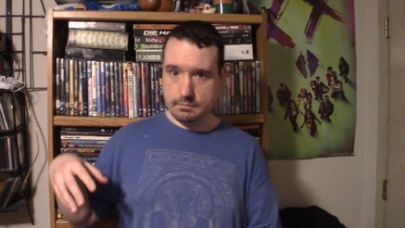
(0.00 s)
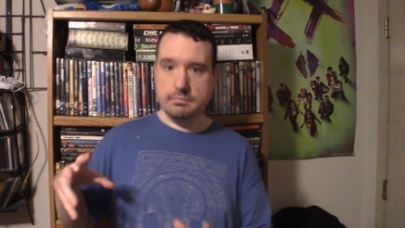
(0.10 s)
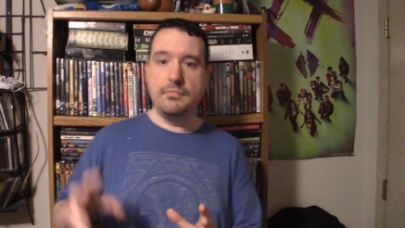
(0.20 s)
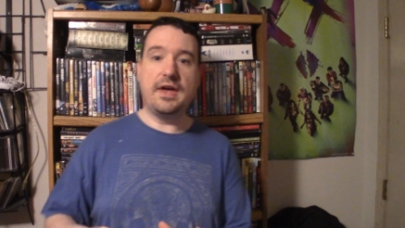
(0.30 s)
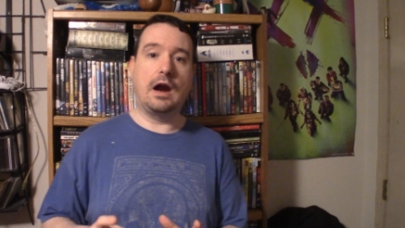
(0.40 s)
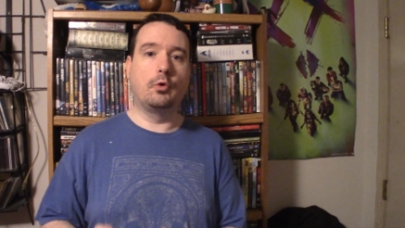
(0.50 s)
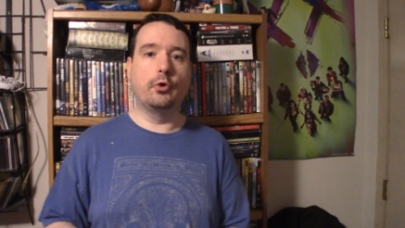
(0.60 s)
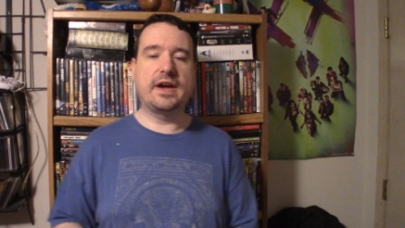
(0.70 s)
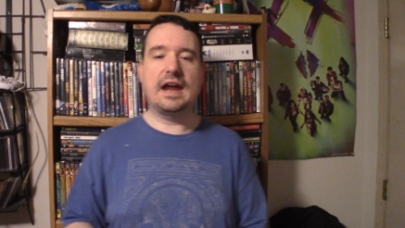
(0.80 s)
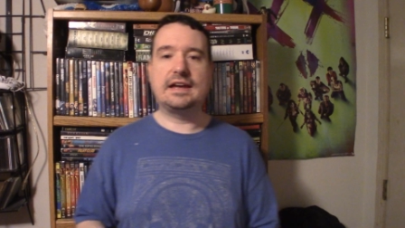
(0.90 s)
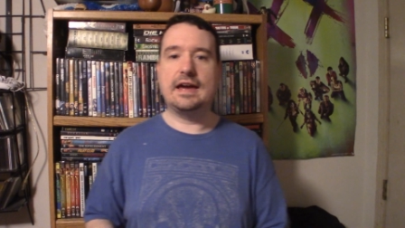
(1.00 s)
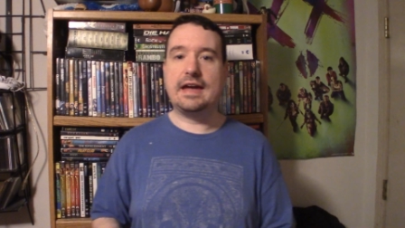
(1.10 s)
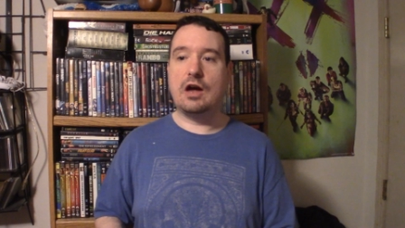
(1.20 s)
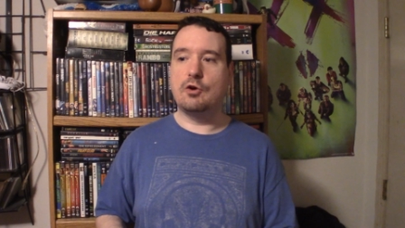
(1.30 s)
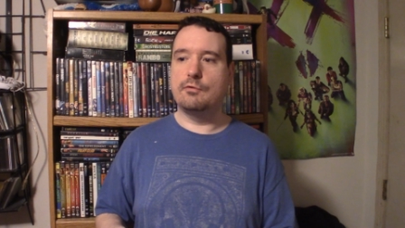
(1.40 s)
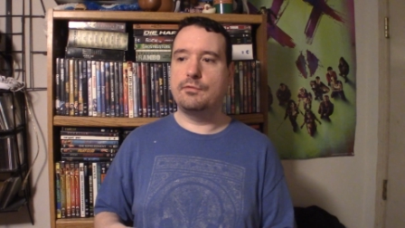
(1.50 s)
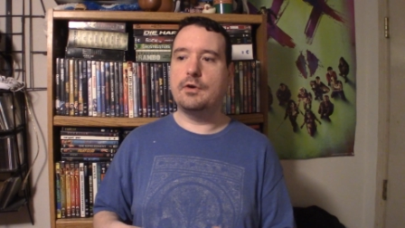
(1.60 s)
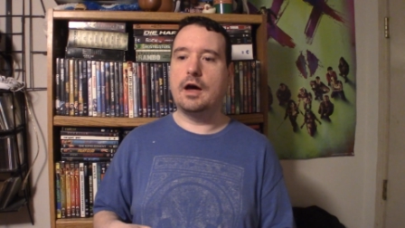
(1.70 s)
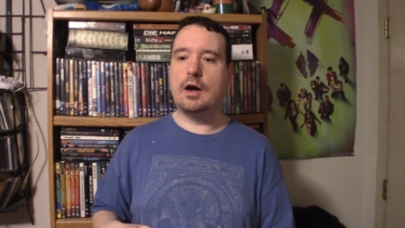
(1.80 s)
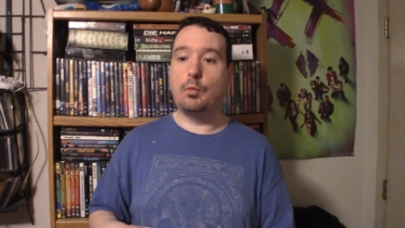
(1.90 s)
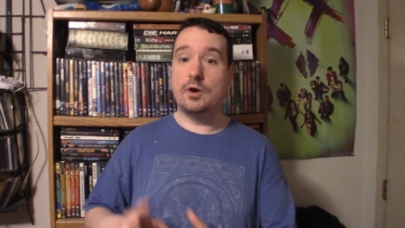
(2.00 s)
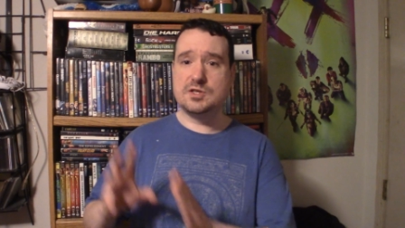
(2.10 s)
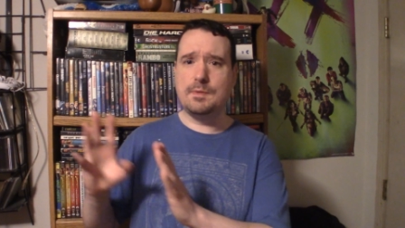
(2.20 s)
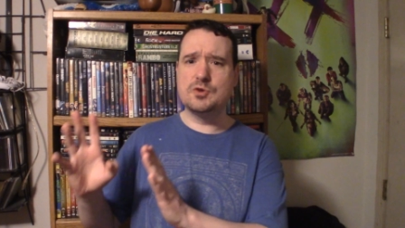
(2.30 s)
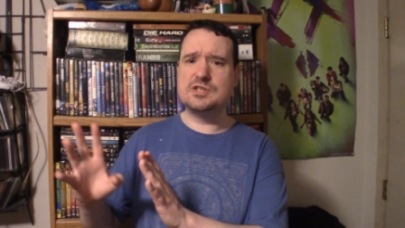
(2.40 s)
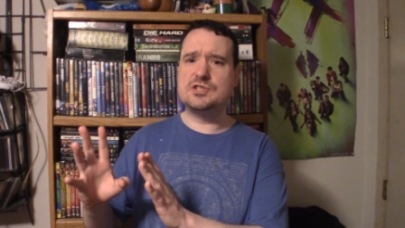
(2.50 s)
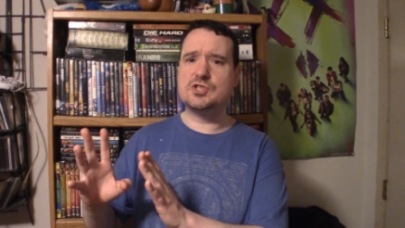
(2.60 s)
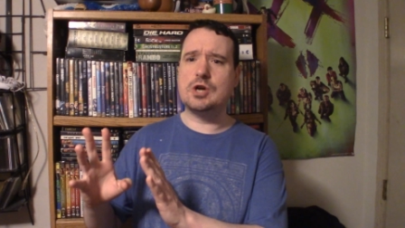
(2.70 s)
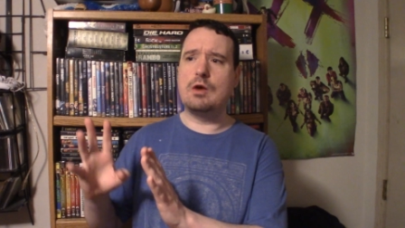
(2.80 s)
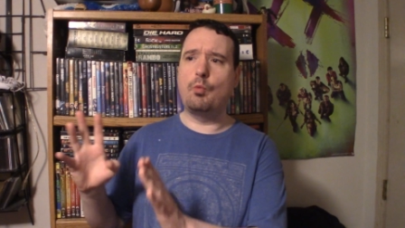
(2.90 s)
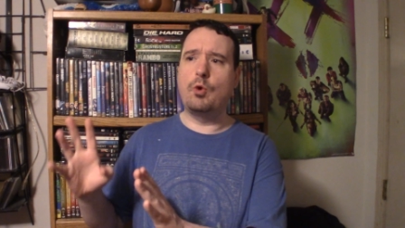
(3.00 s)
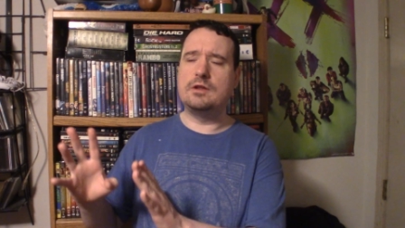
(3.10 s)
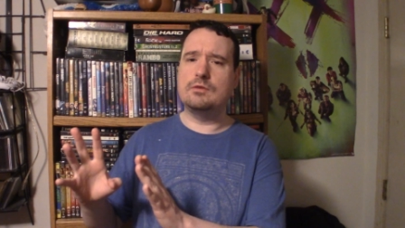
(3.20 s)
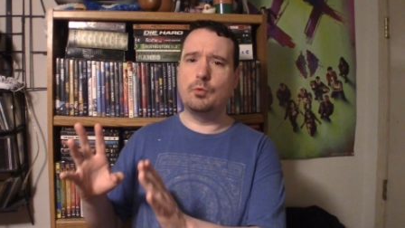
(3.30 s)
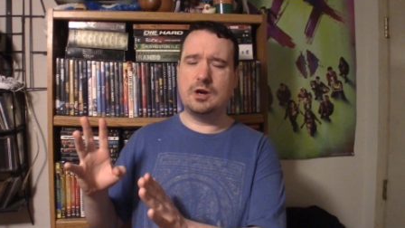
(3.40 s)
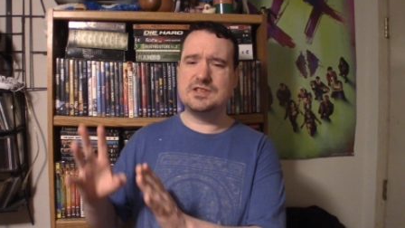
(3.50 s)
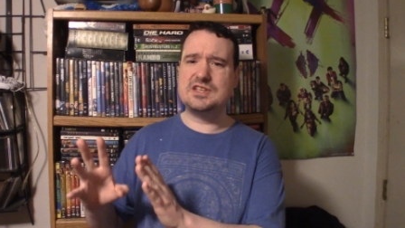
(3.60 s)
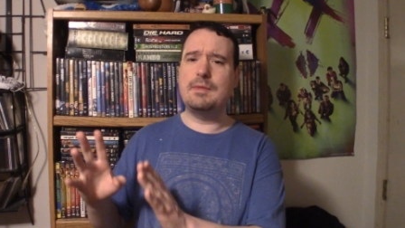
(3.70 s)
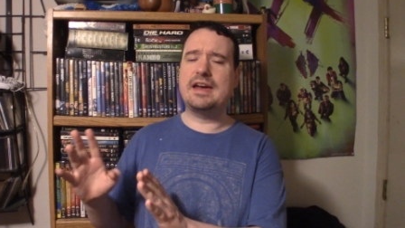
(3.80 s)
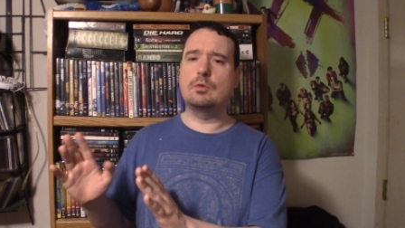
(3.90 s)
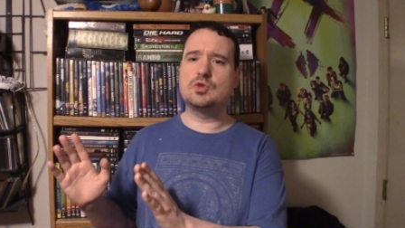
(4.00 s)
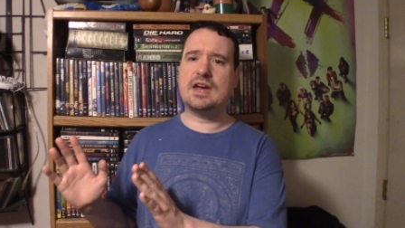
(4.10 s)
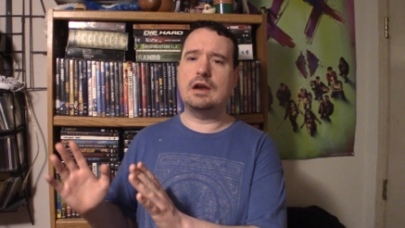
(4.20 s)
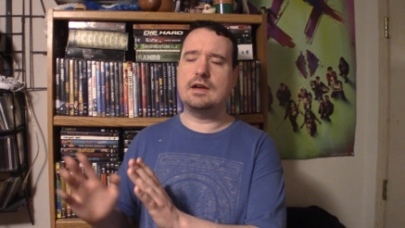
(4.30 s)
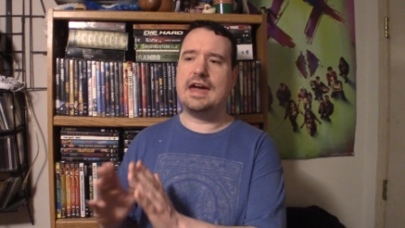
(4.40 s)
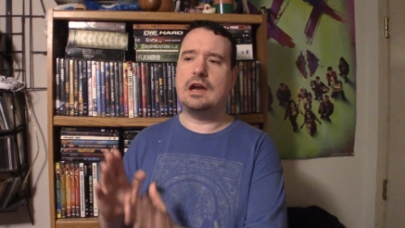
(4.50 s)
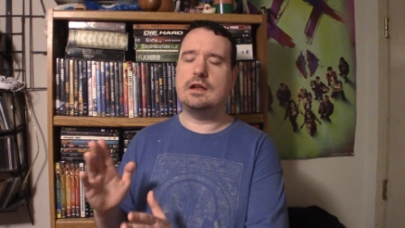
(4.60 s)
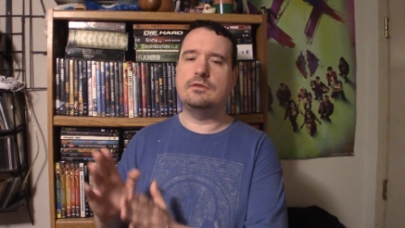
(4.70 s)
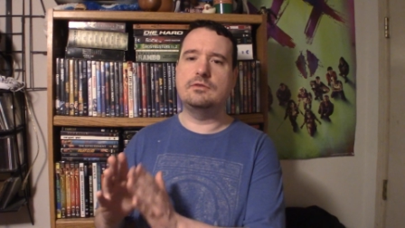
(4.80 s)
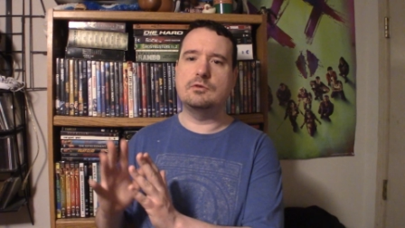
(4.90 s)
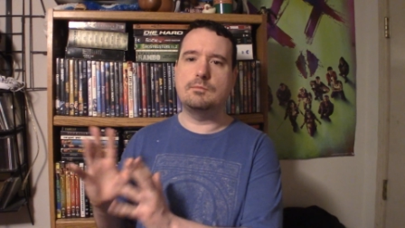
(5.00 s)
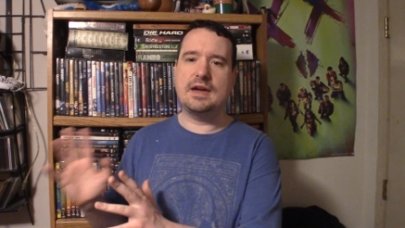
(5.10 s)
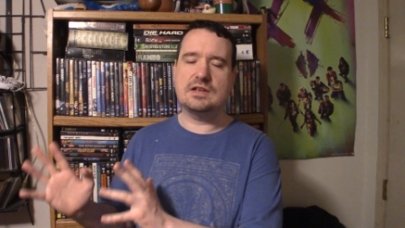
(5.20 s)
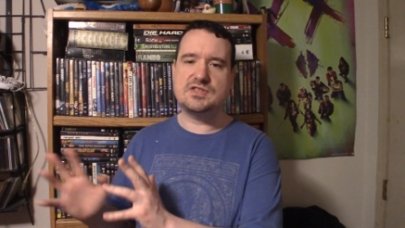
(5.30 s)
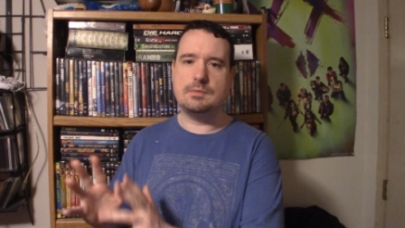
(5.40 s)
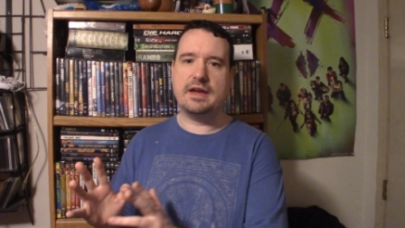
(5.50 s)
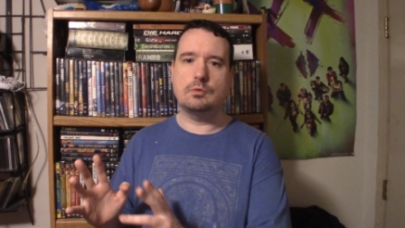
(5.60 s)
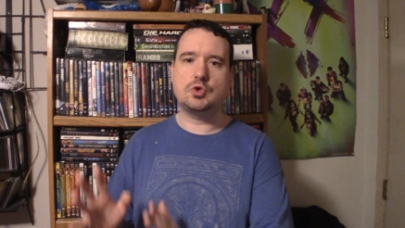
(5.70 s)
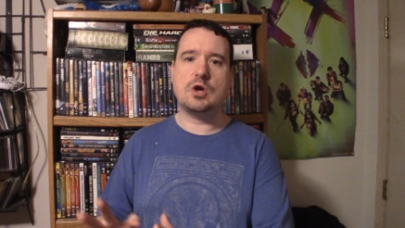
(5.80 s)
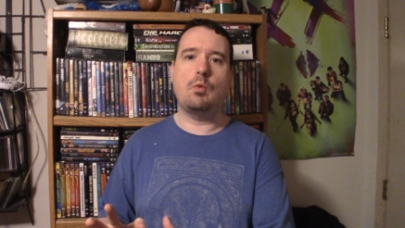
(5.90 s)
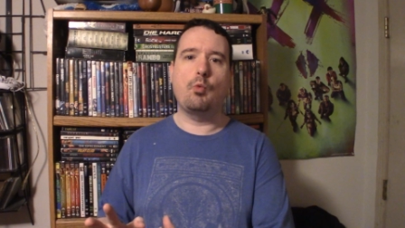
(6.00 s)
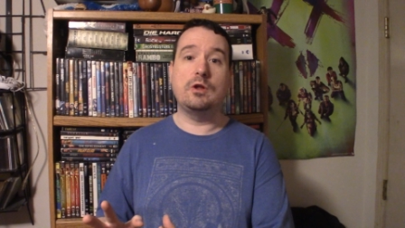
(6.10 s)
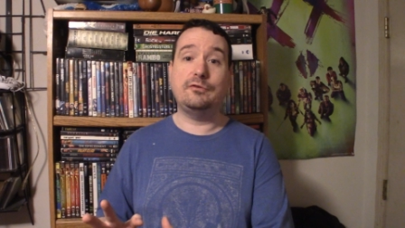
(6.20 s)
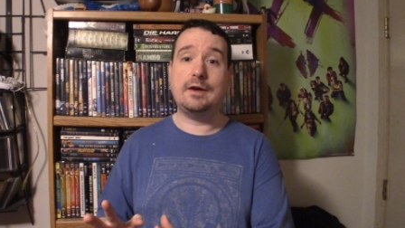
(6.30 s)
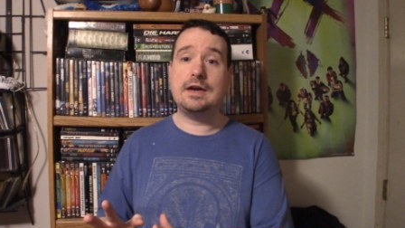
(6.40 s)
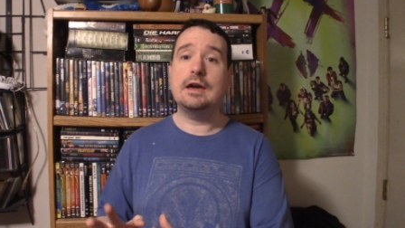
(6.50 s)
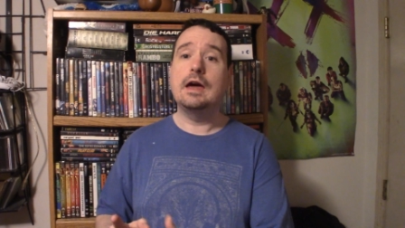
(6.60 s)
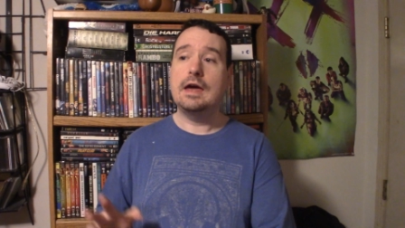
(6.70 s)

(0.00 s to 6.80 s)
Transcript: that I really got a kick out of, where it's mostly shot in one, where it seemed like it was kind of edited to make it seem like it was shot in one take,